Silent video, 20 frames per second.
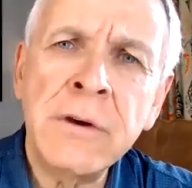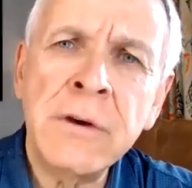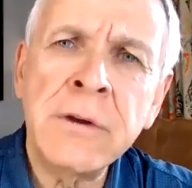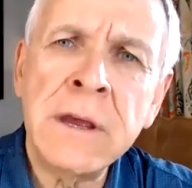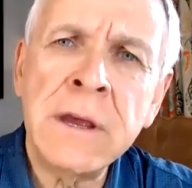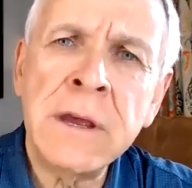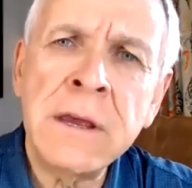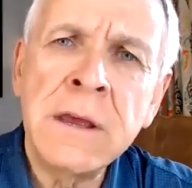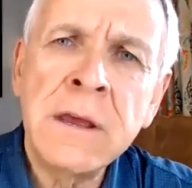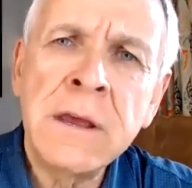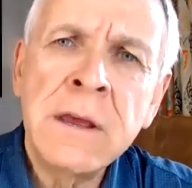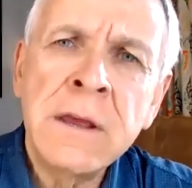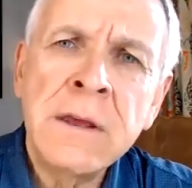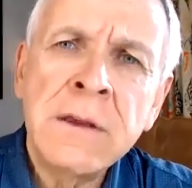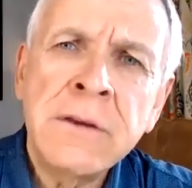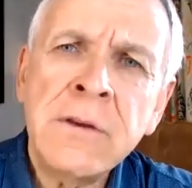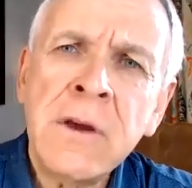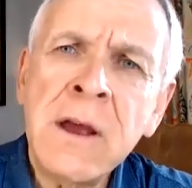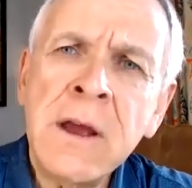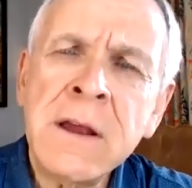Okay,
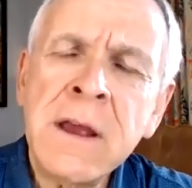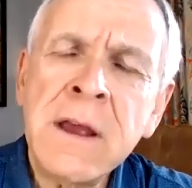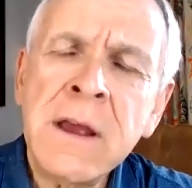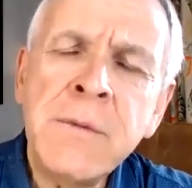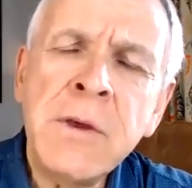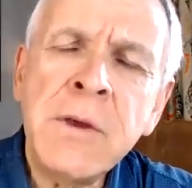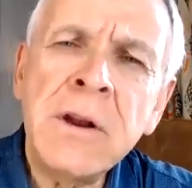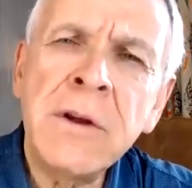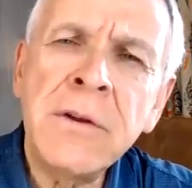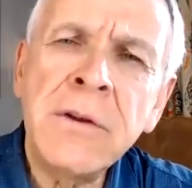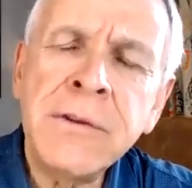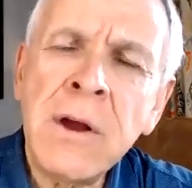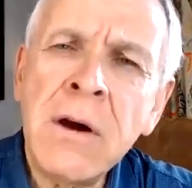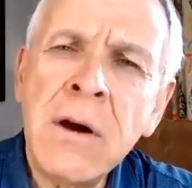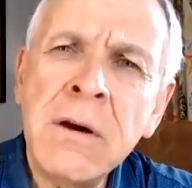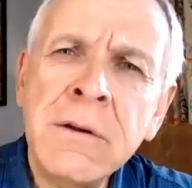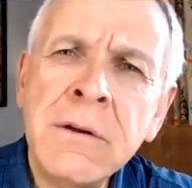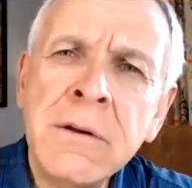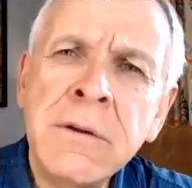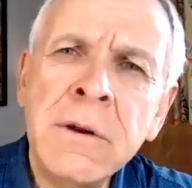So how come you don't
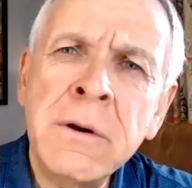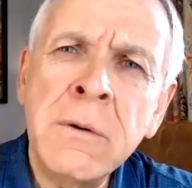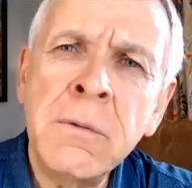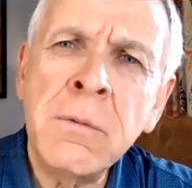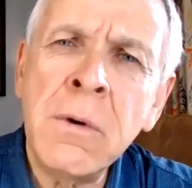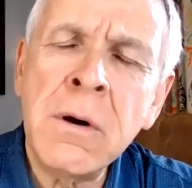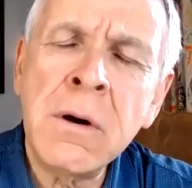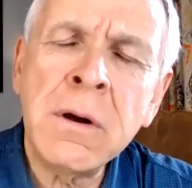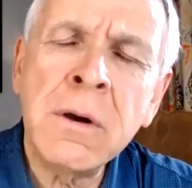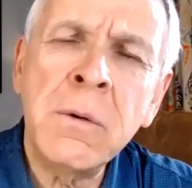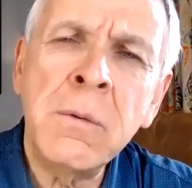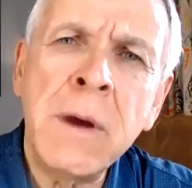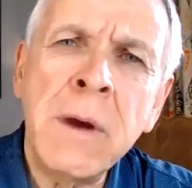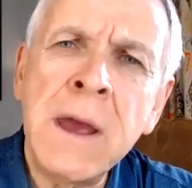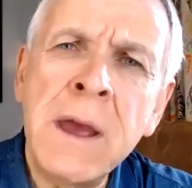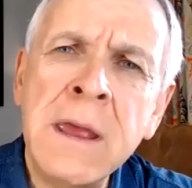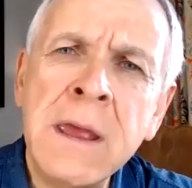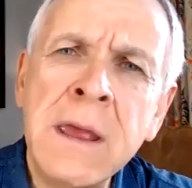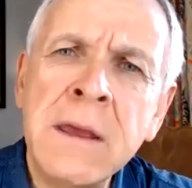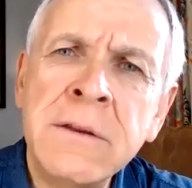talk, you don't walk
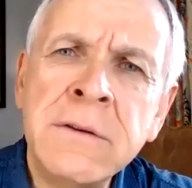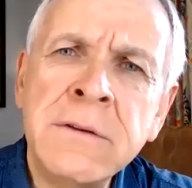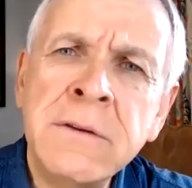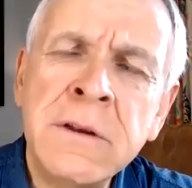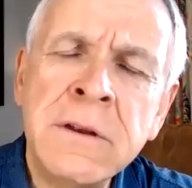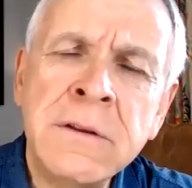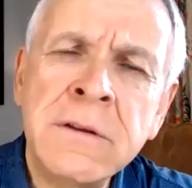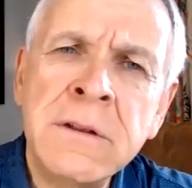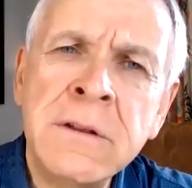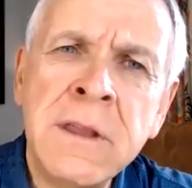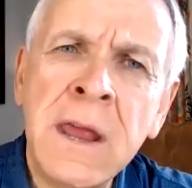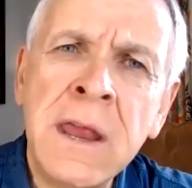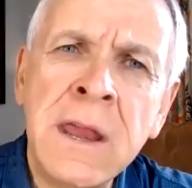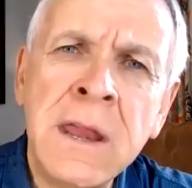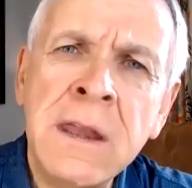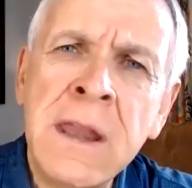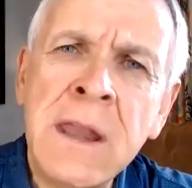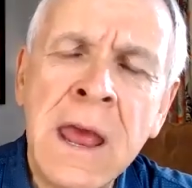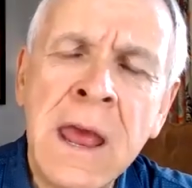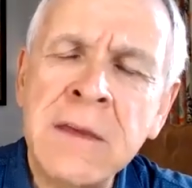away as just a
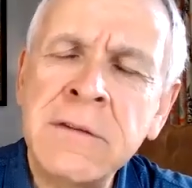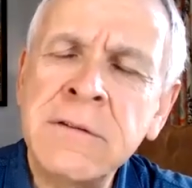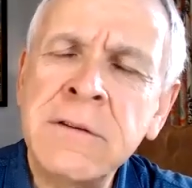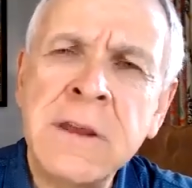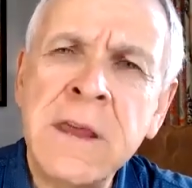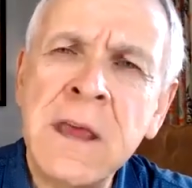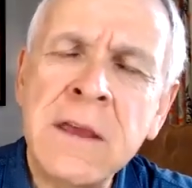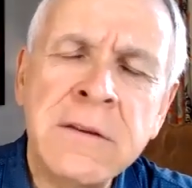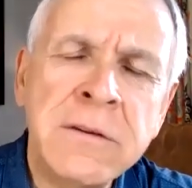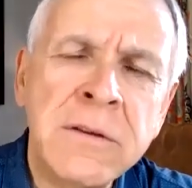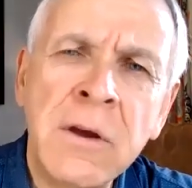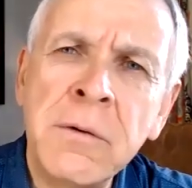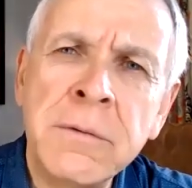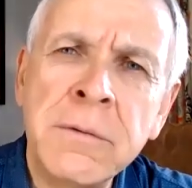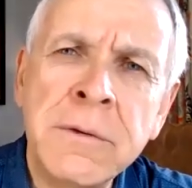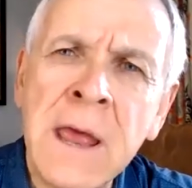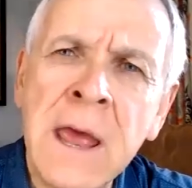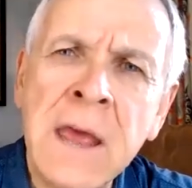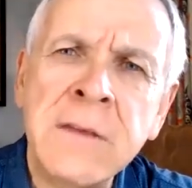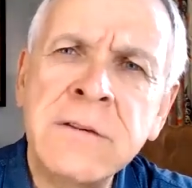nasty
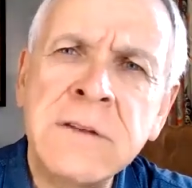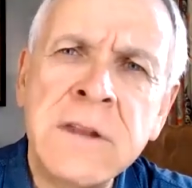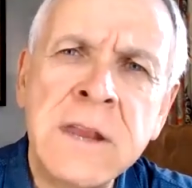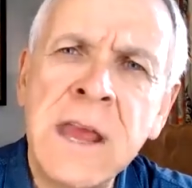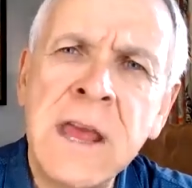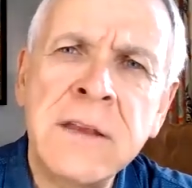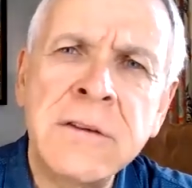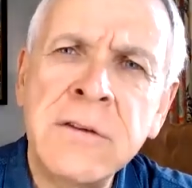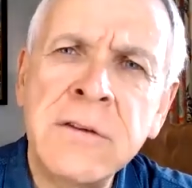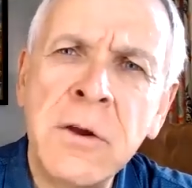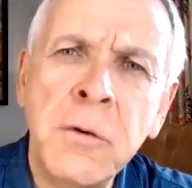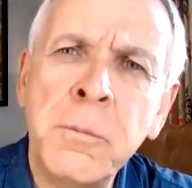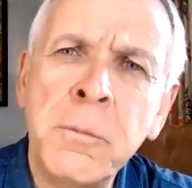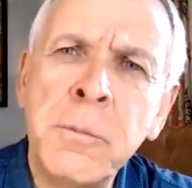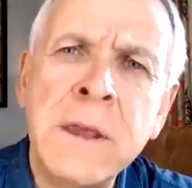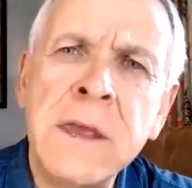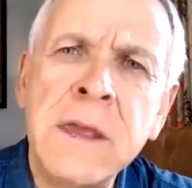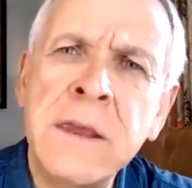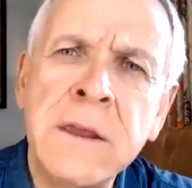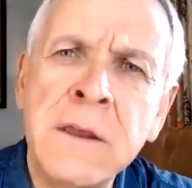SOB,
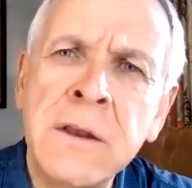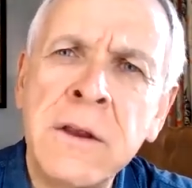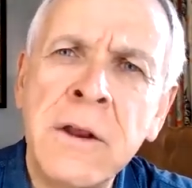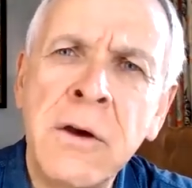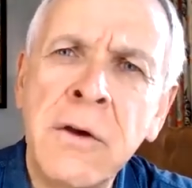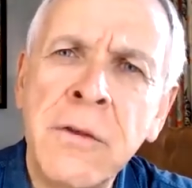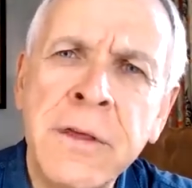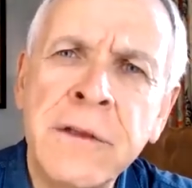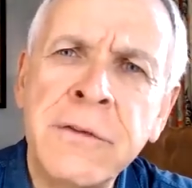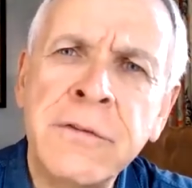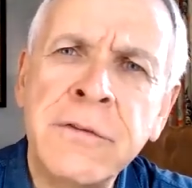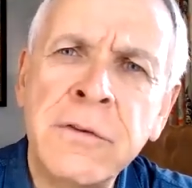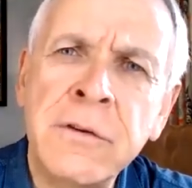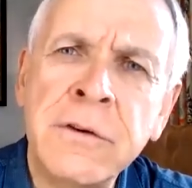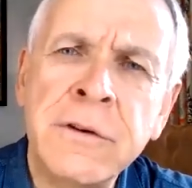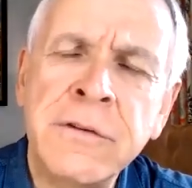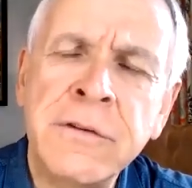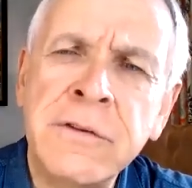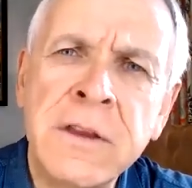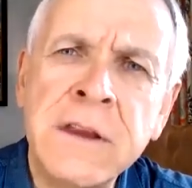you know, that
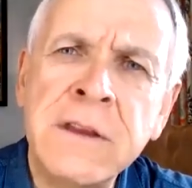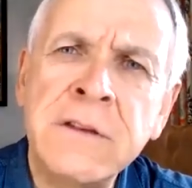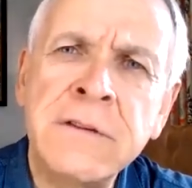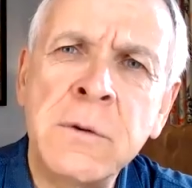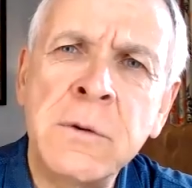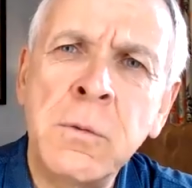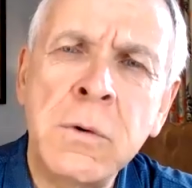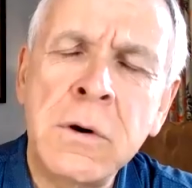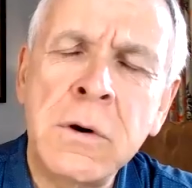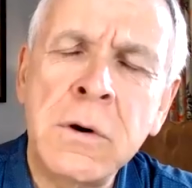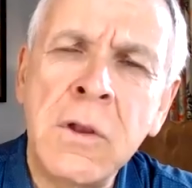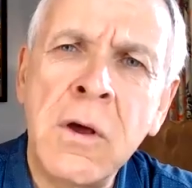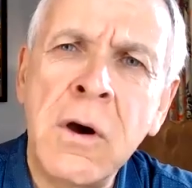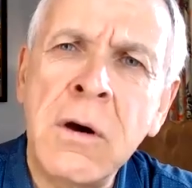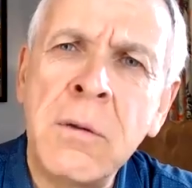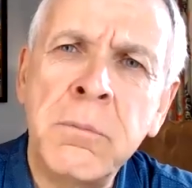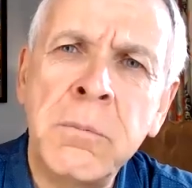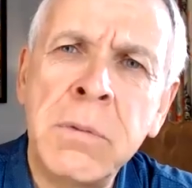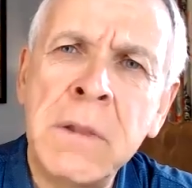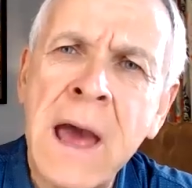sort of sees the world
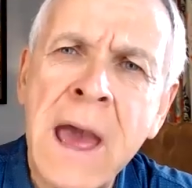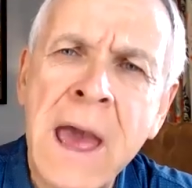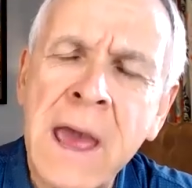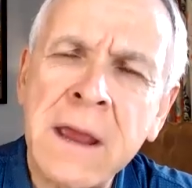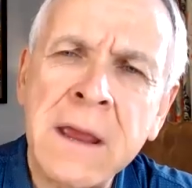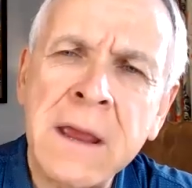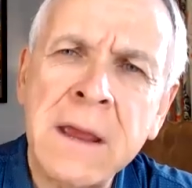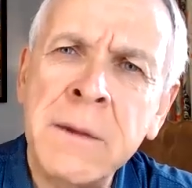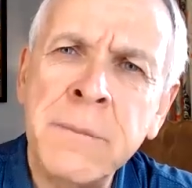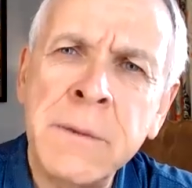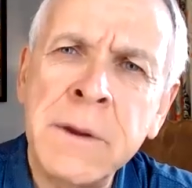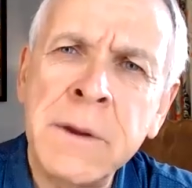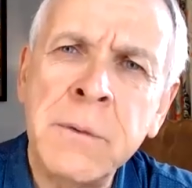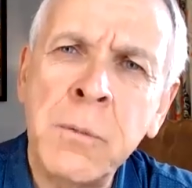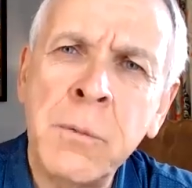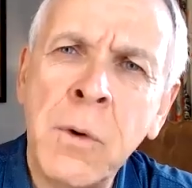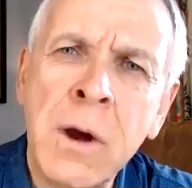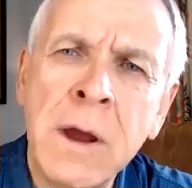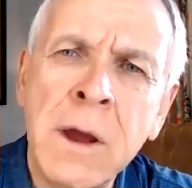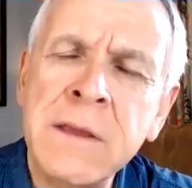all black? I
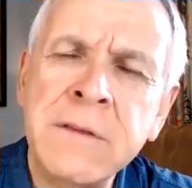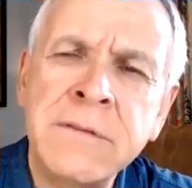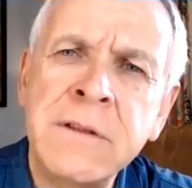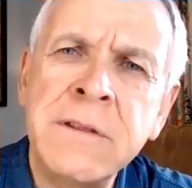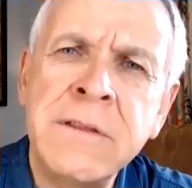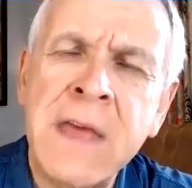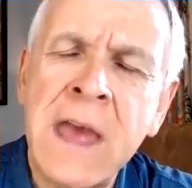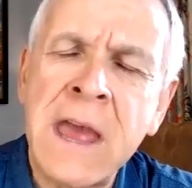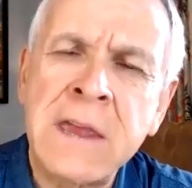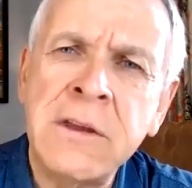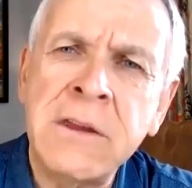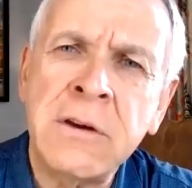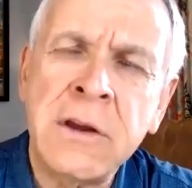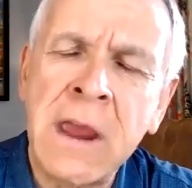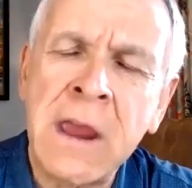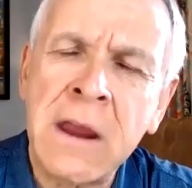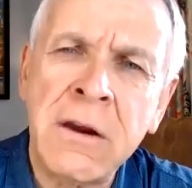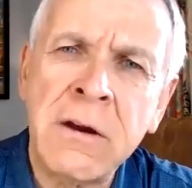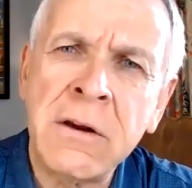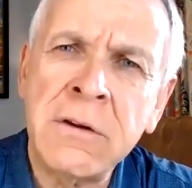mean, why isn't that your
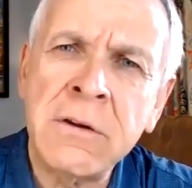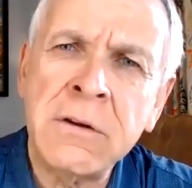character?